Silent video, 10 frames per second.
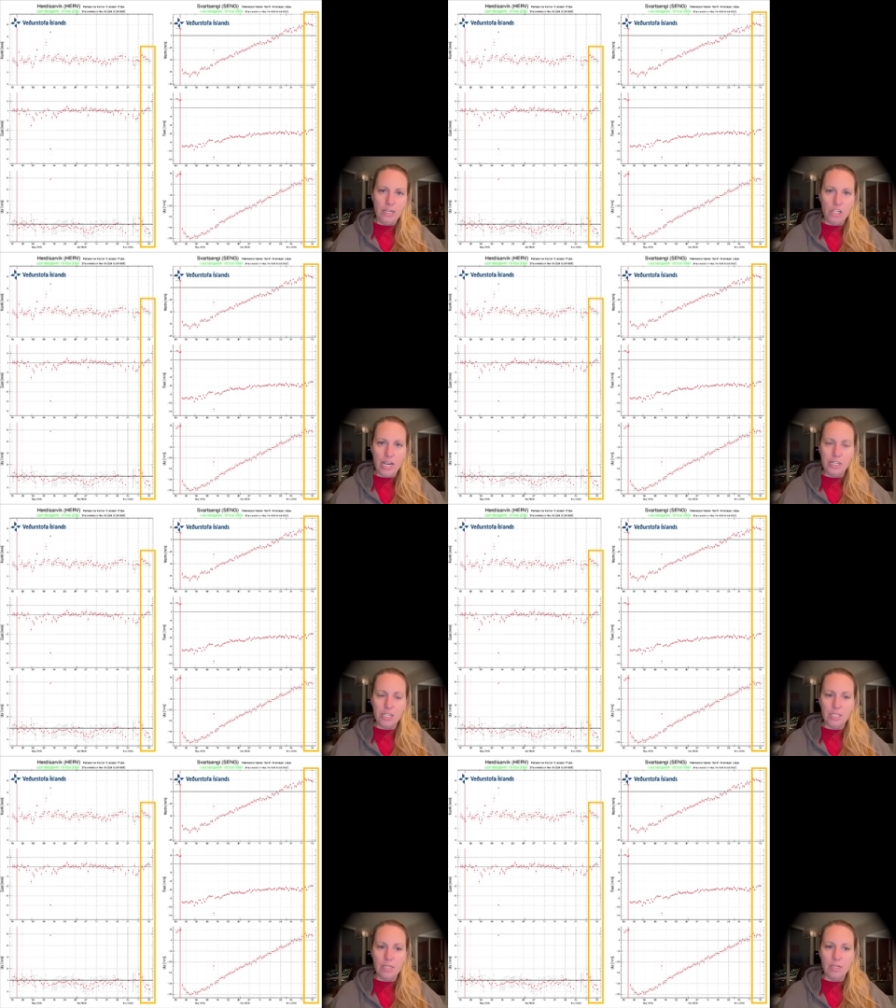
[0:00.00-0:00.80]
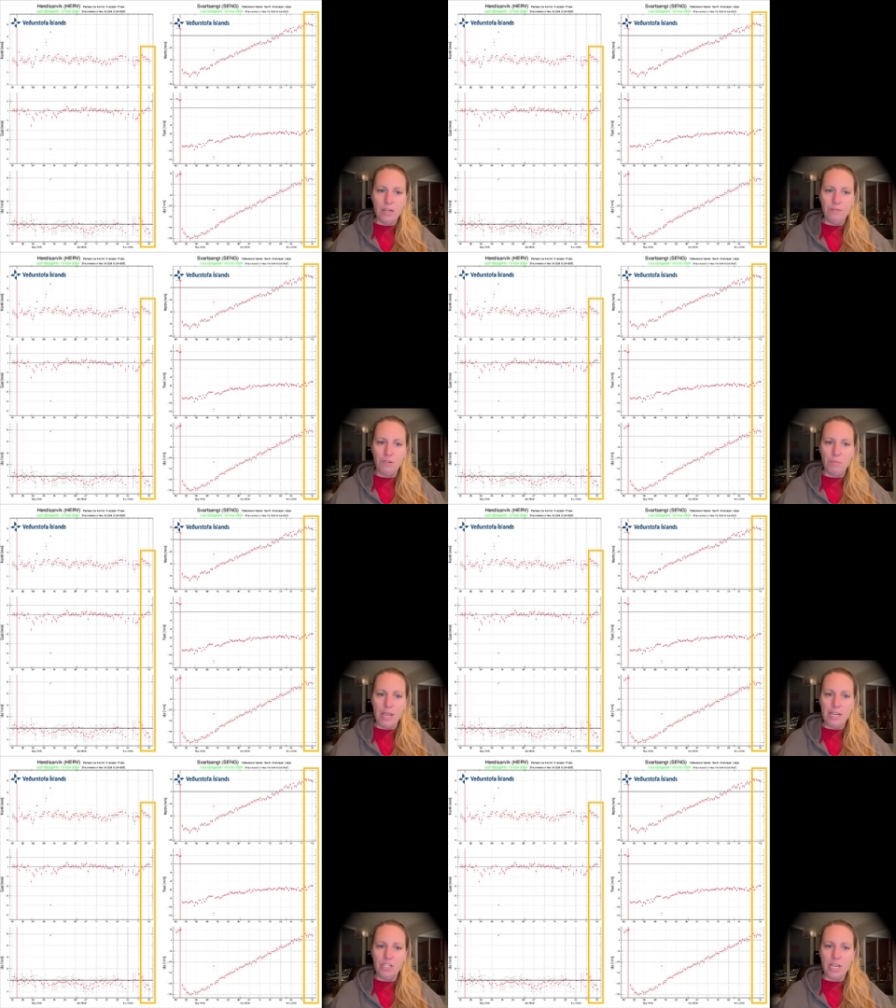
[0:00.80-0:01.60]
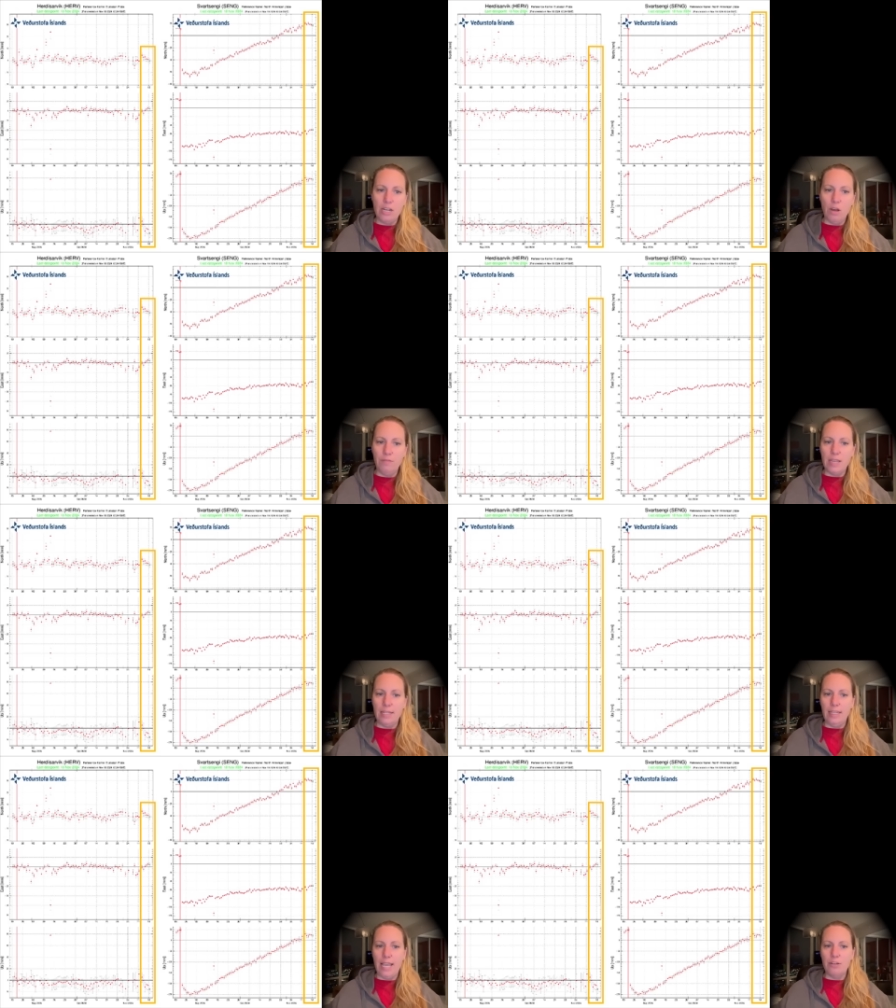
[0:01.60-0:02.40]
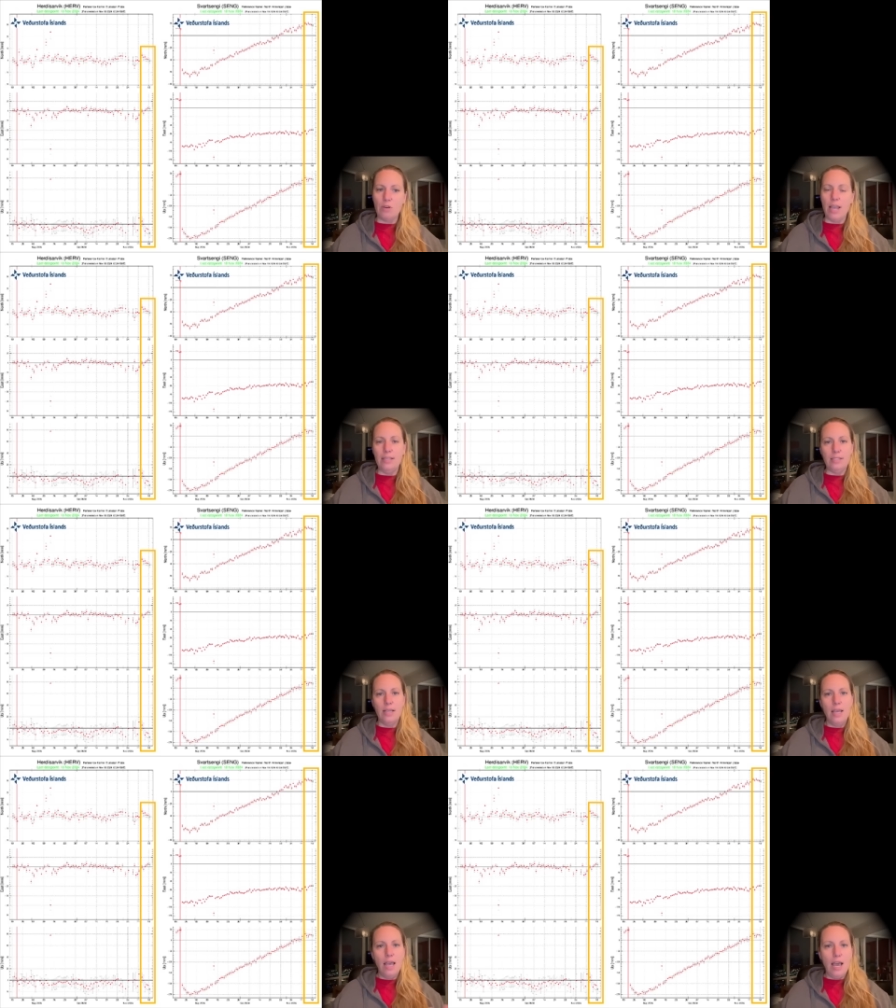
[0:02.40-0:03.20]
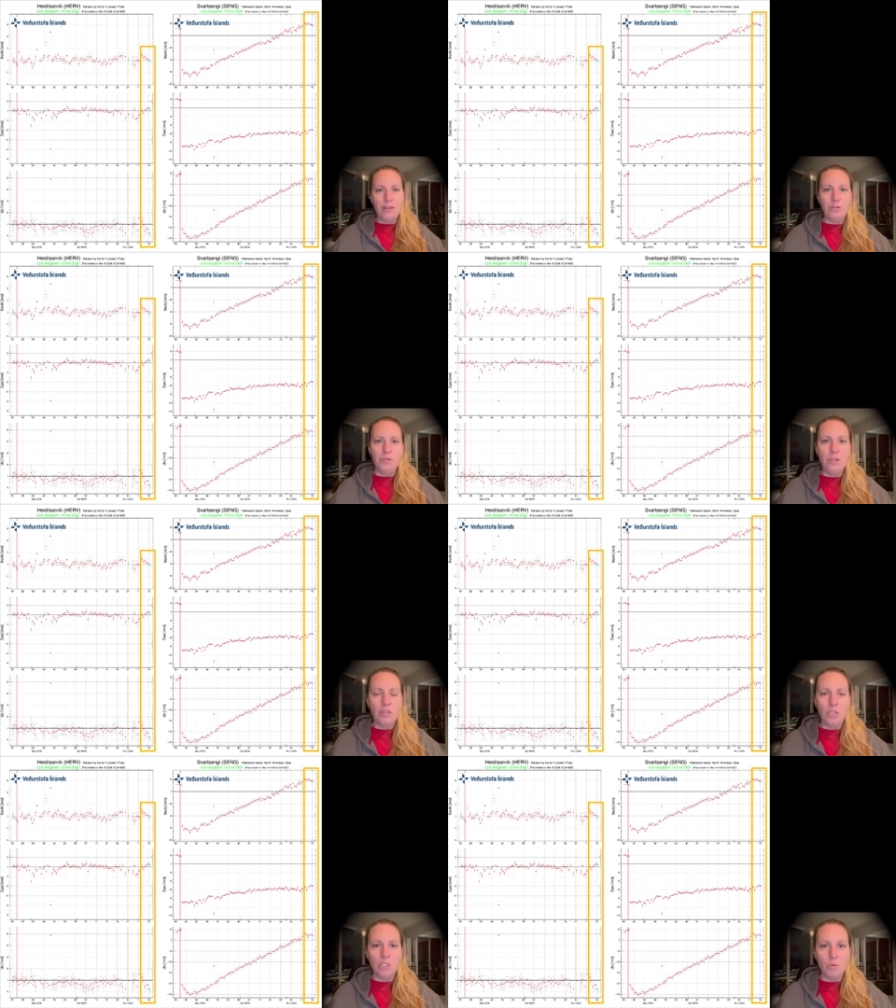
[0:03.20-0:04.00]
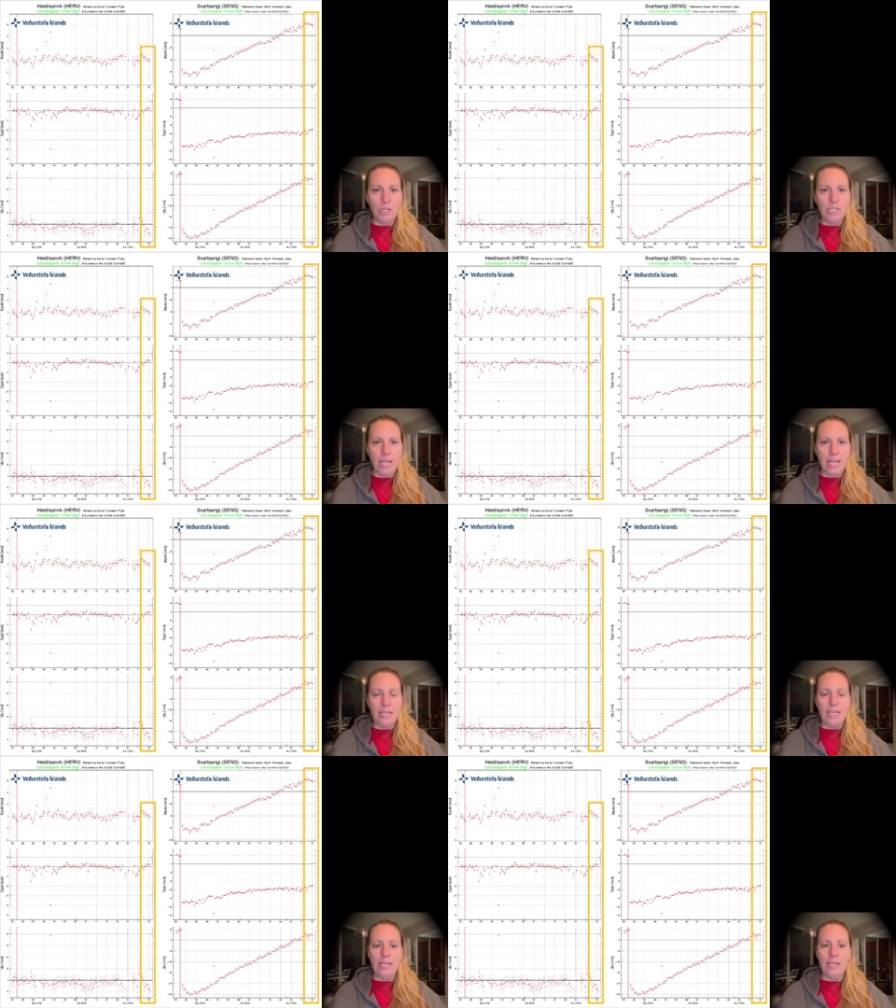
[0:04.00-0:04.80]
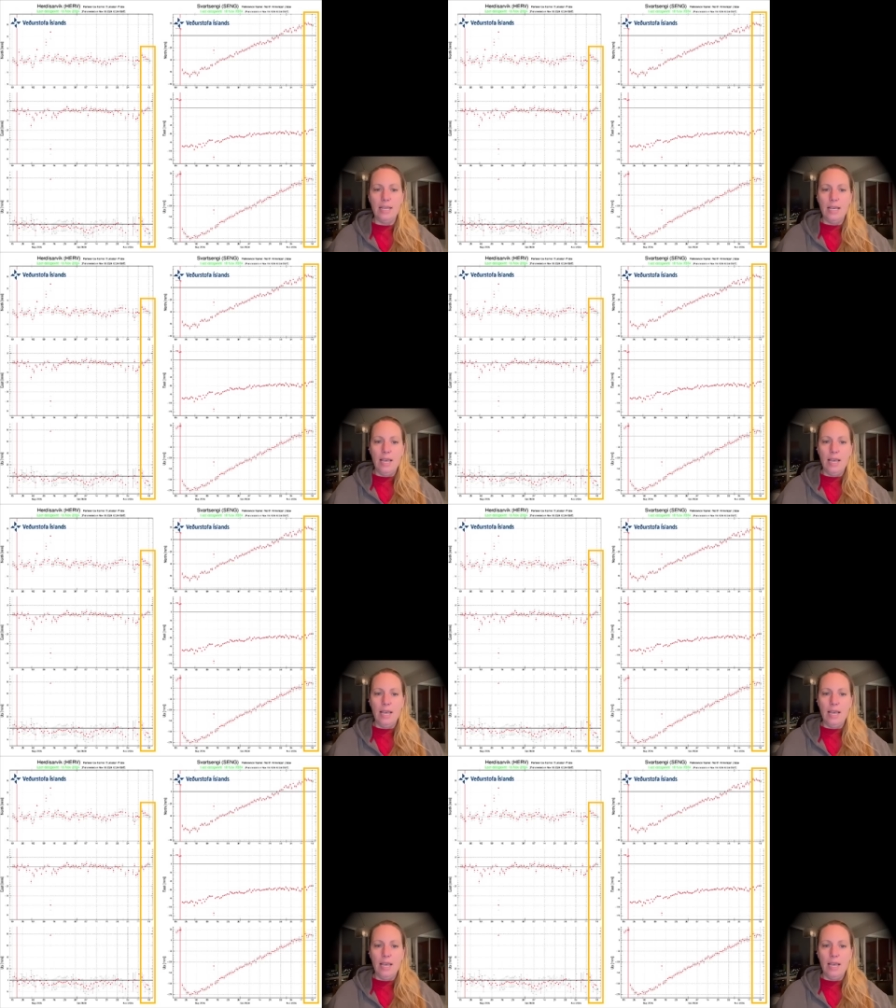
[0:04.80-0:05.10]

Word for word: changes in the deformation of that land rise underneath Svartsengi